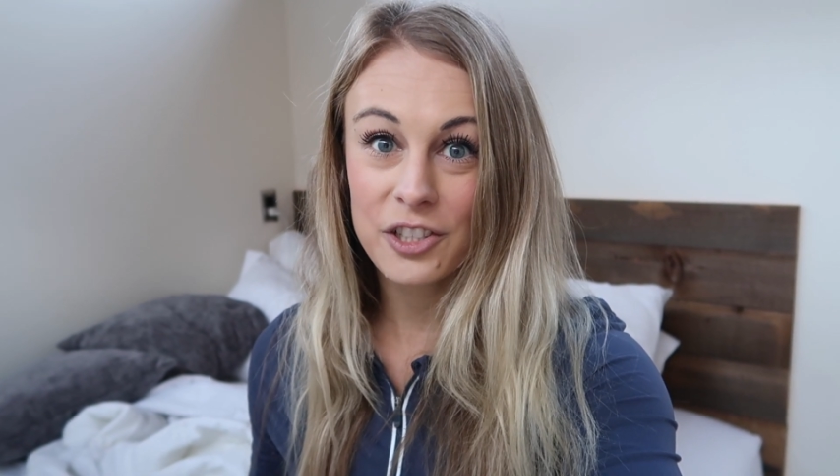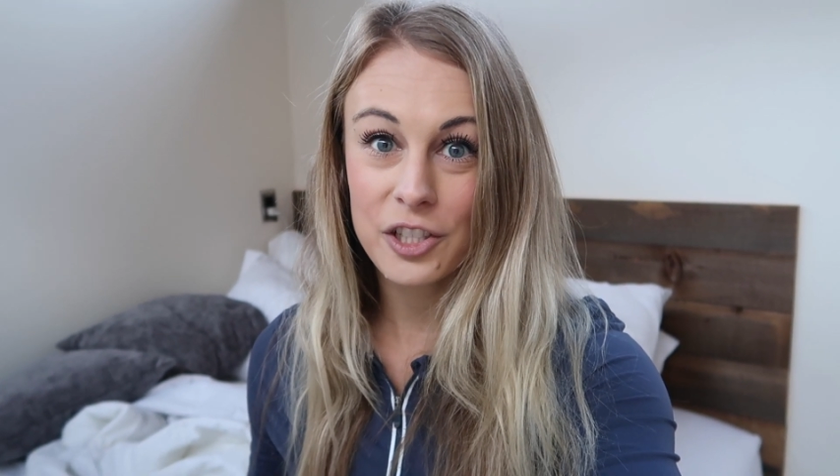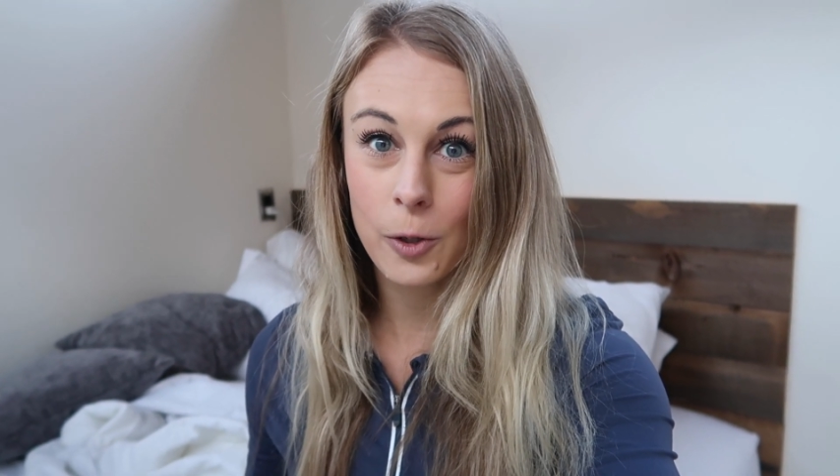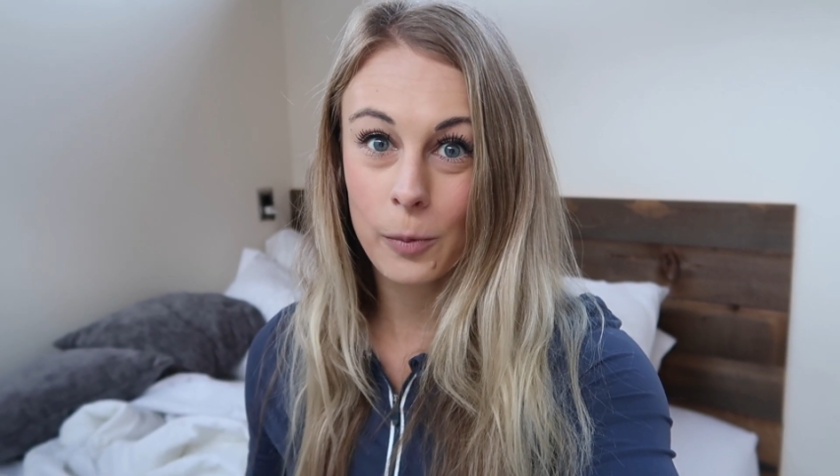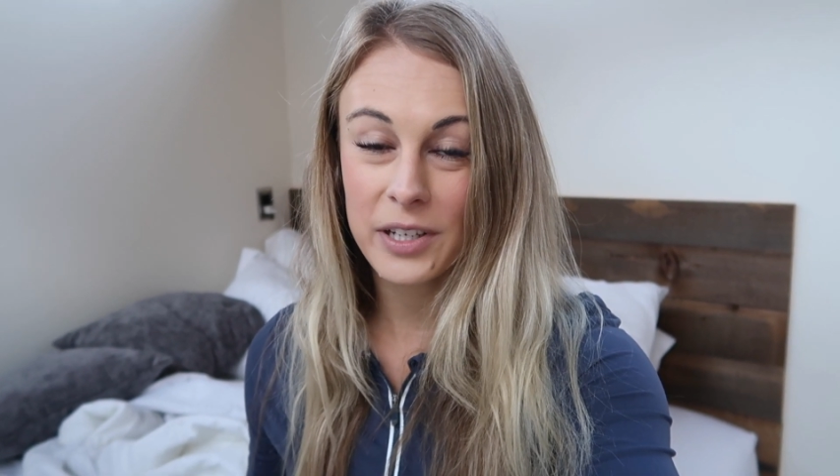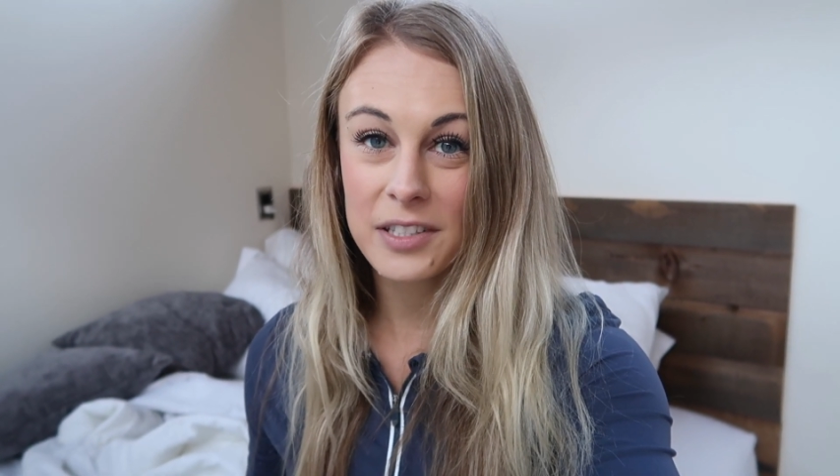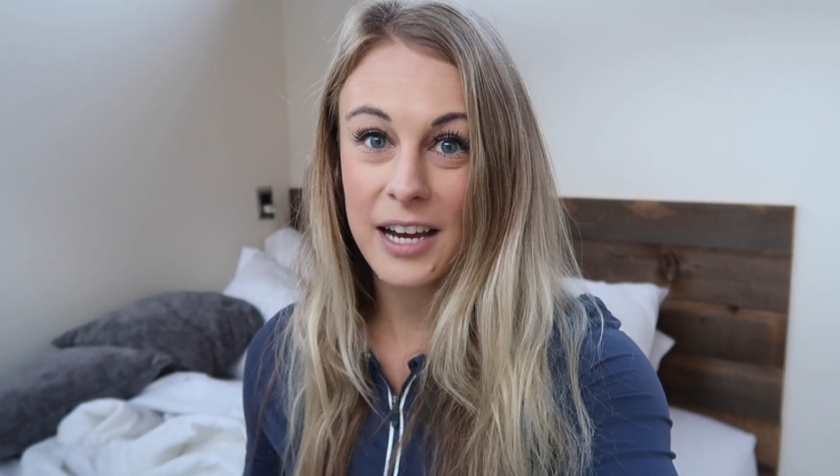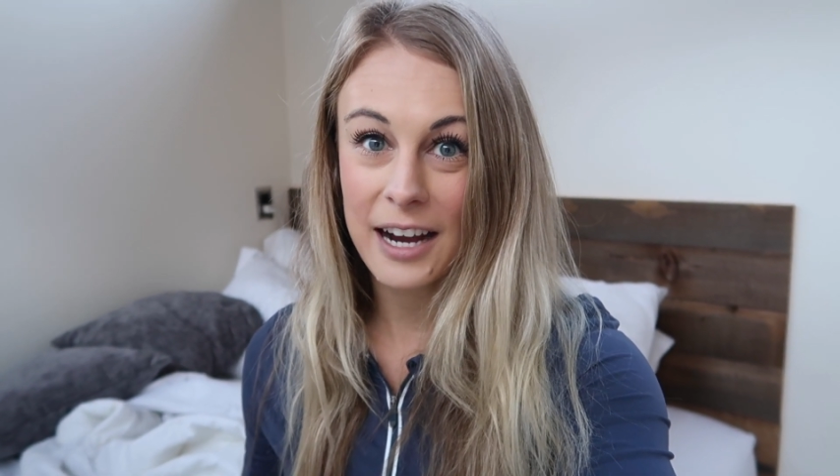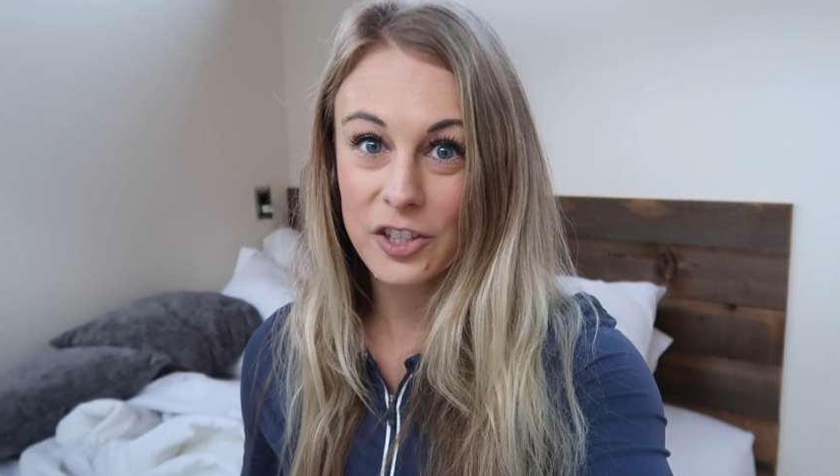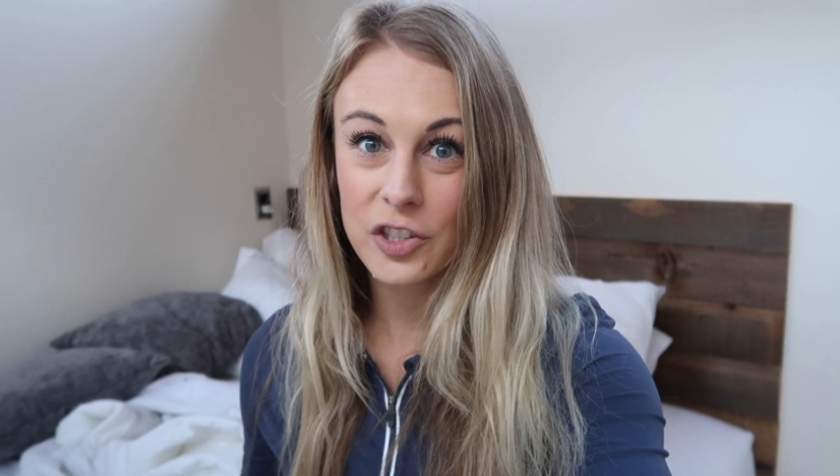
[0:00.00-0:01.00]
she told me
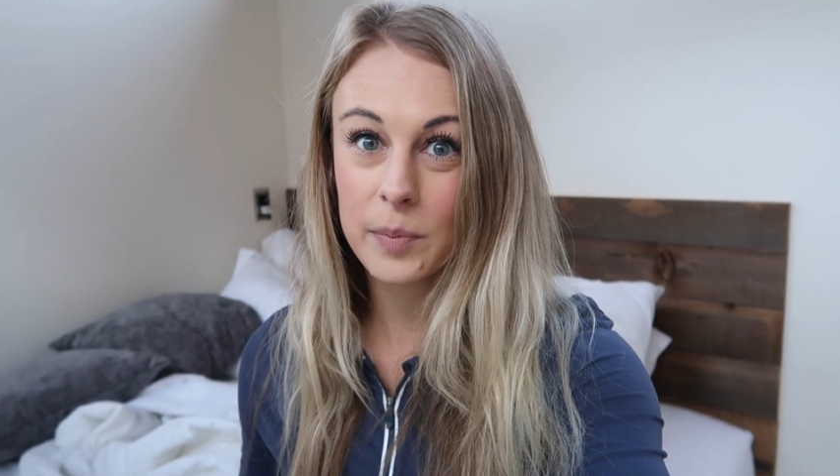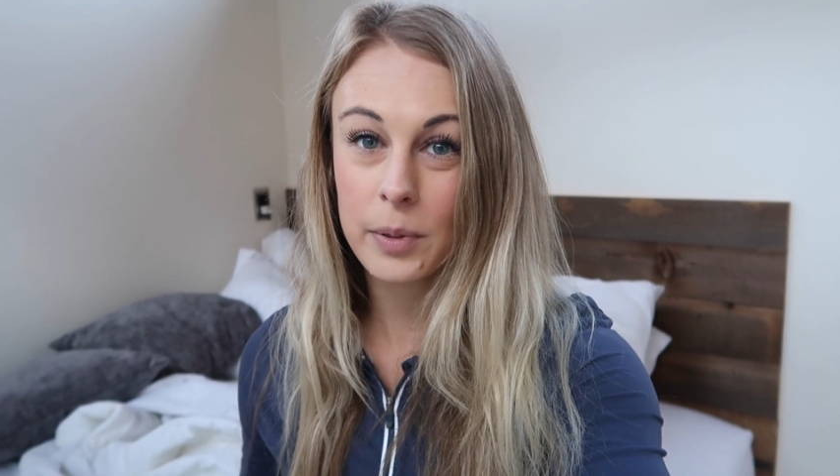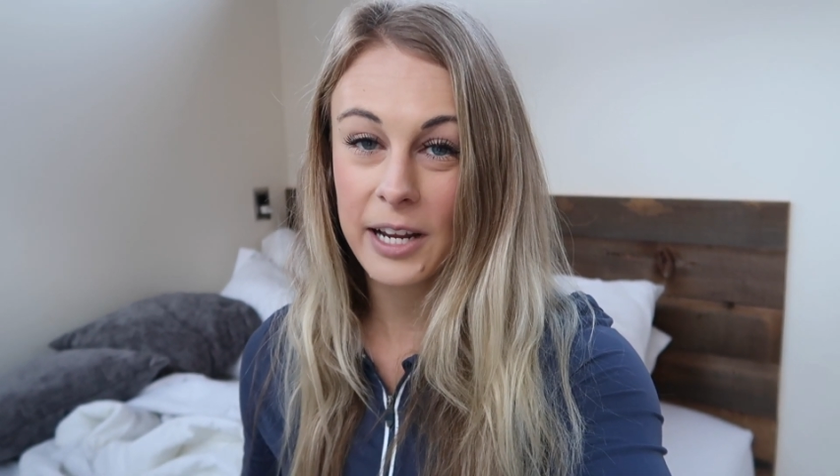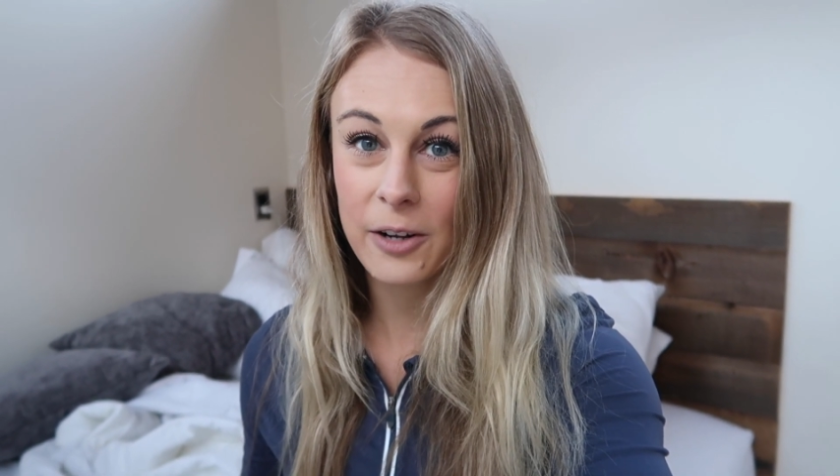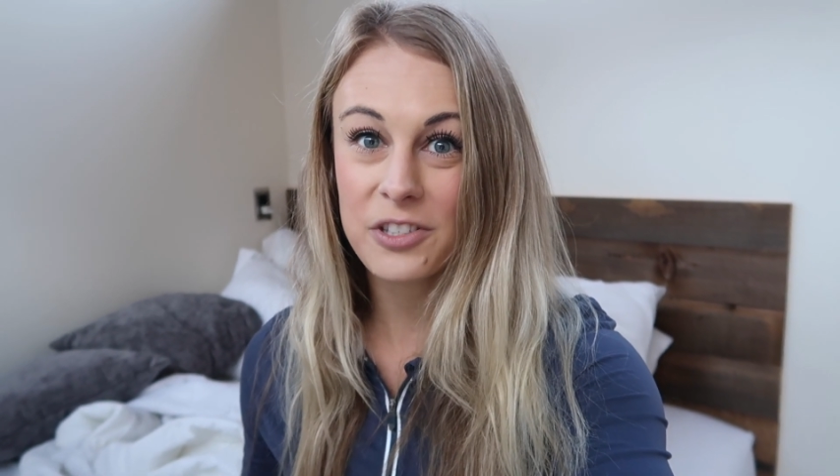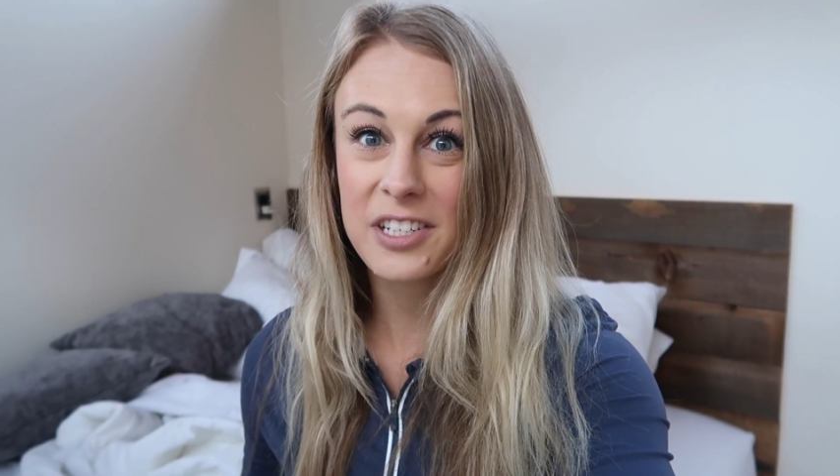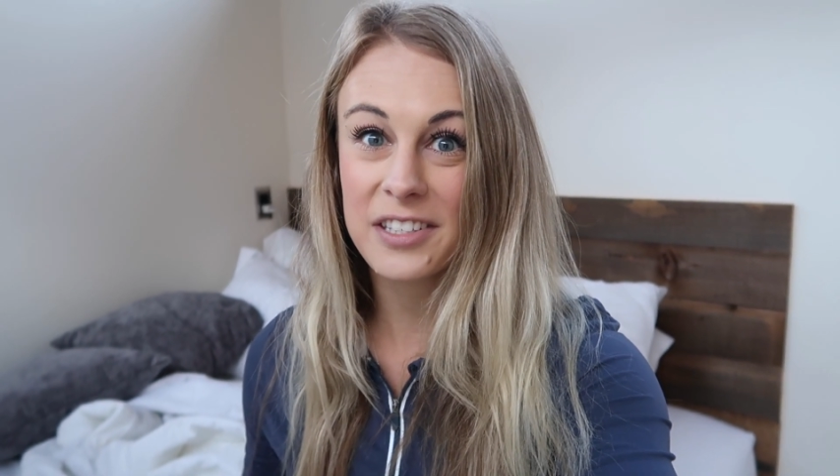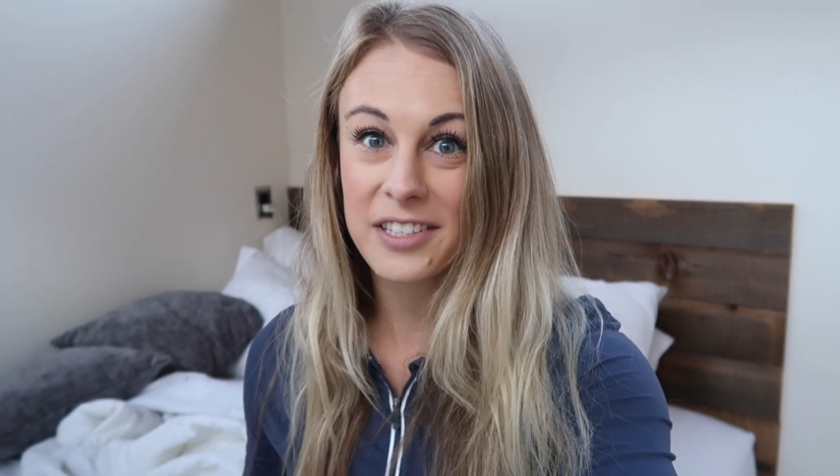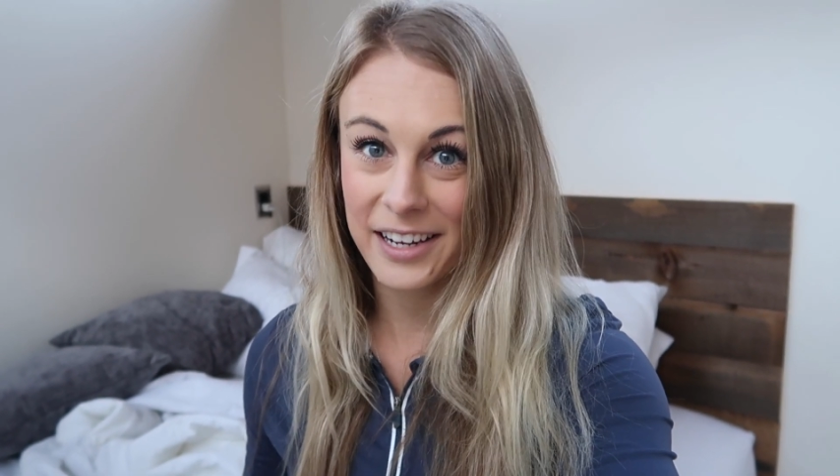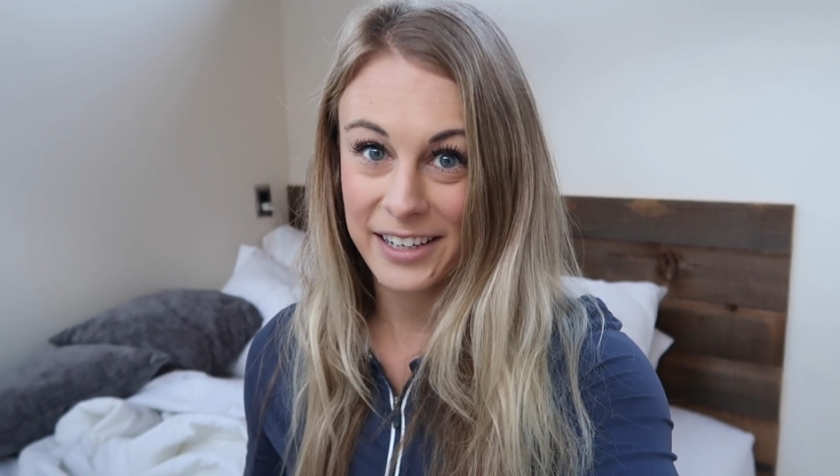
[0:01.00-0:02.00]
it's actually pronounced
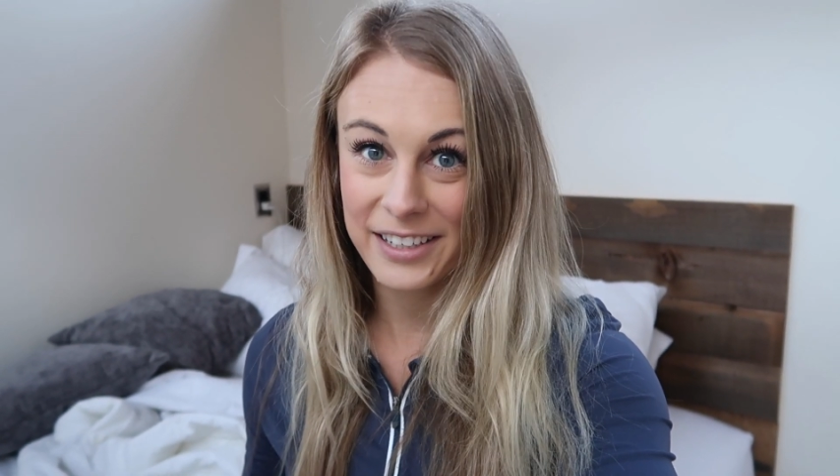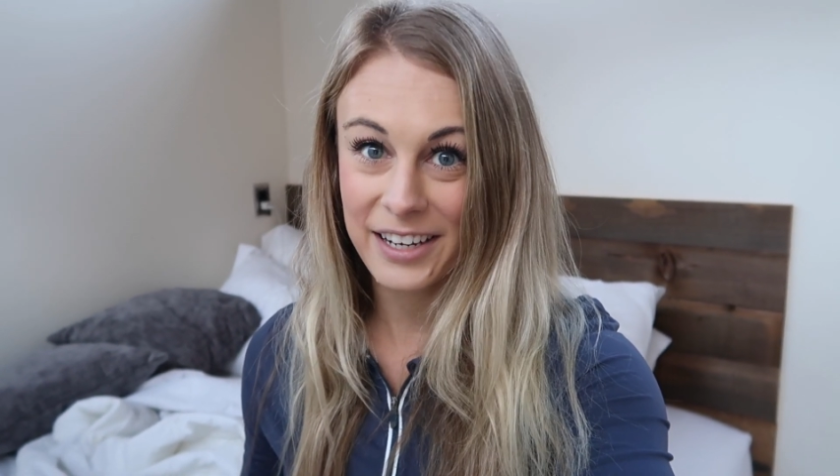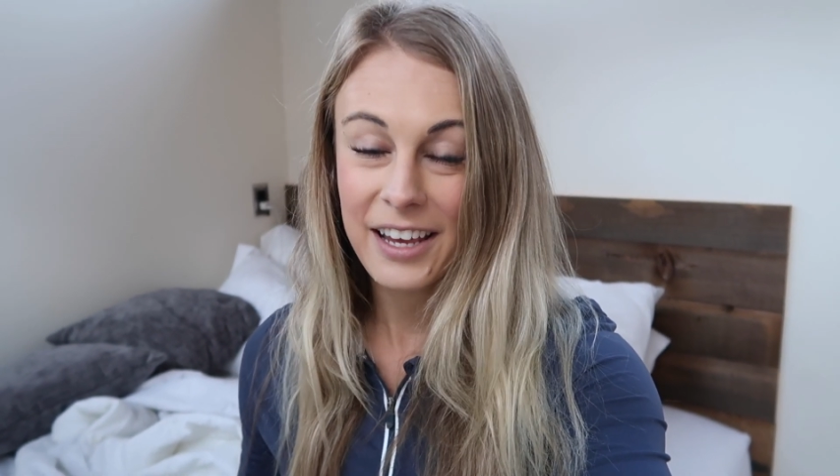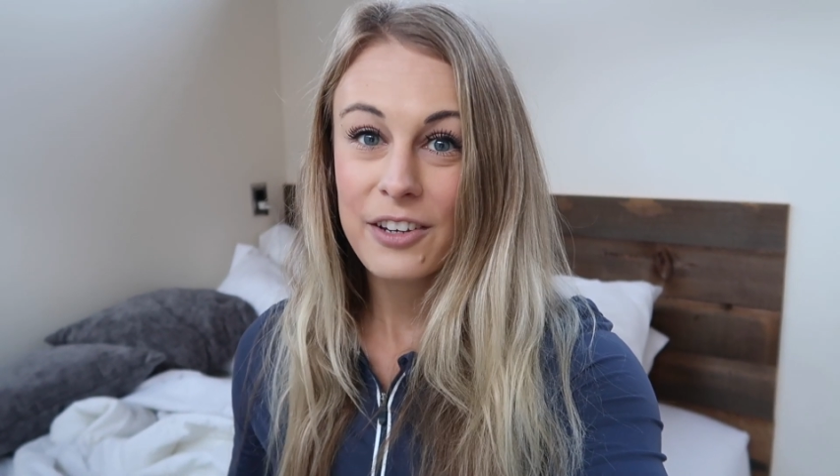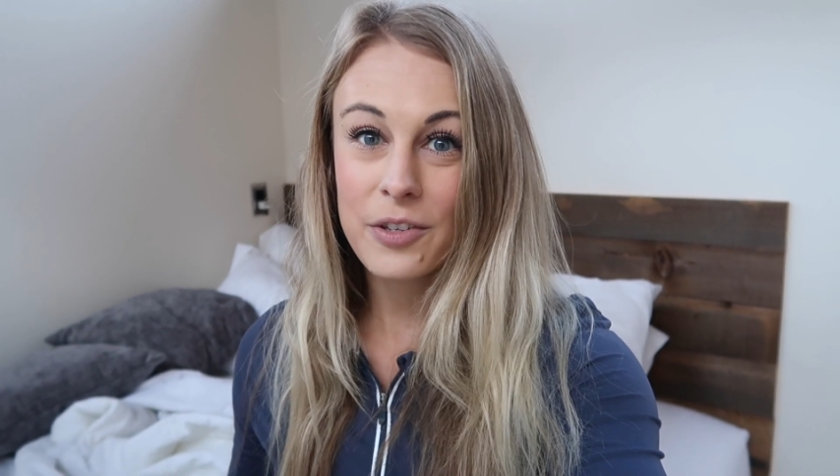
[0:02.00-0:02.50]
Zion.